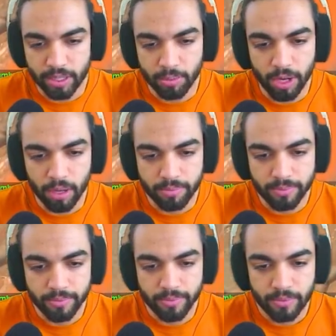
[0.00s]
the bomb.
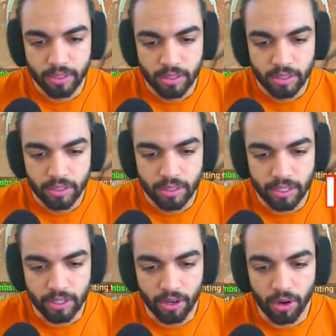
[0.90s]

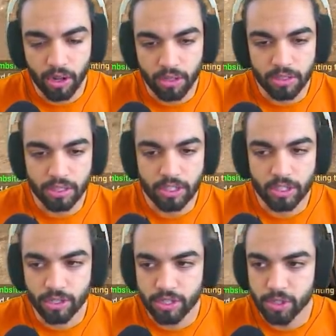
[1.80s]
Hear all the
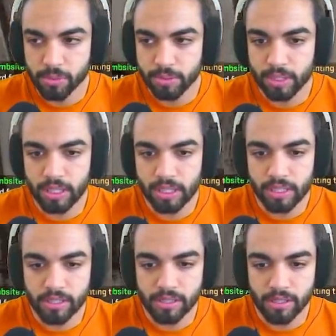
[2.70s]
crisp
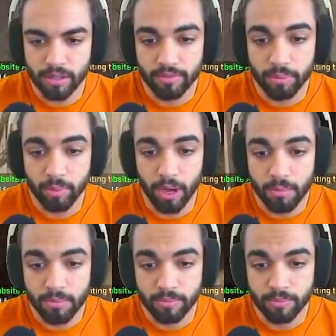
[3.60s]
clicks of the
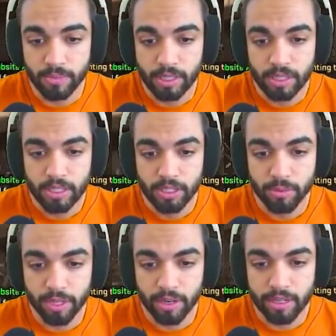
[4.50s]
bomb. It's
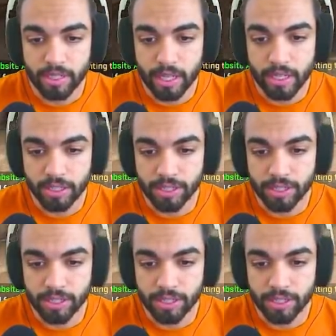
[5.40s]
pretty crazy actually.